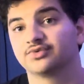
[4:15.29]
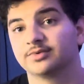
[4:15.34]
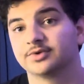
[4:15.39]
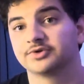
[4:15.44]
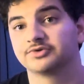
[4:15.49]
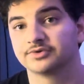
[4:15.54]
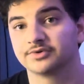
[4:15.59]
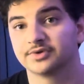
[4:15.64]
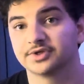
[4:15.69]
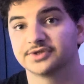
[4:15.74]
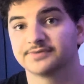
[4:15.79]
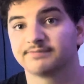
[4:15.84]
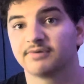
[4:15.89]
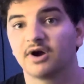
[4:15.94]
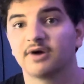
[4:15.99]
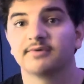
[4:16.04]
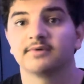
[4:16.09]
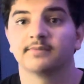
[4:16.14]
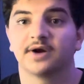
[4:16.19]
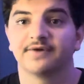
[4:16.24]
which was
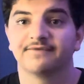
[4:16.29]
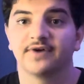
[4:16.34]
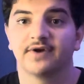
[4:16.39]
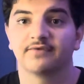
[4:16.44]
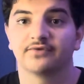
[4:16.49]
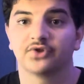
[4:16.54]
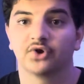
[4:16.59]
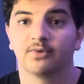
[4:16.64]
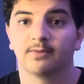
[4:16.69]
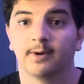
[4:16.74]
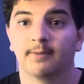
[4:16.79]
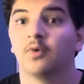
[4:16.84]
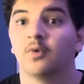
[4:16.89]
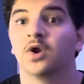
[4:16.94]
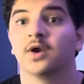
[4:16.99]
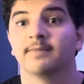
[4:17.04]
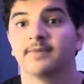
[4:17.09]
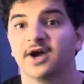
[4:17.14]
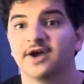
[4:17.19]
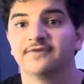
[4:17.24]
probably my favorite though, but one
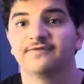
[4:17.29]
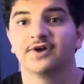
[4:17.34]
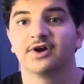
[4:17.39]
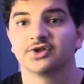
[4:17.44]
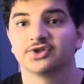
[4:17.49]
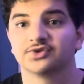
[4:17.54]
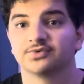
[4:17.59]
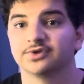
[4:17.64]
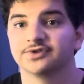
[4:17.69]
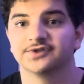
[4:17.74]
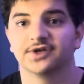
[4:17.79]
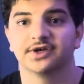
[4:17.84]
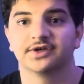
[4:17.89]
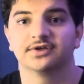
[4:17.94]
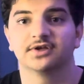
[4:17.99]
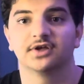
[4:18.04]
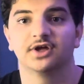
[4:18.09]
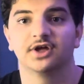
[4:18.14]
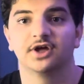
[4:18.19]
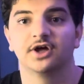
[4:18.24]
of my favorites was like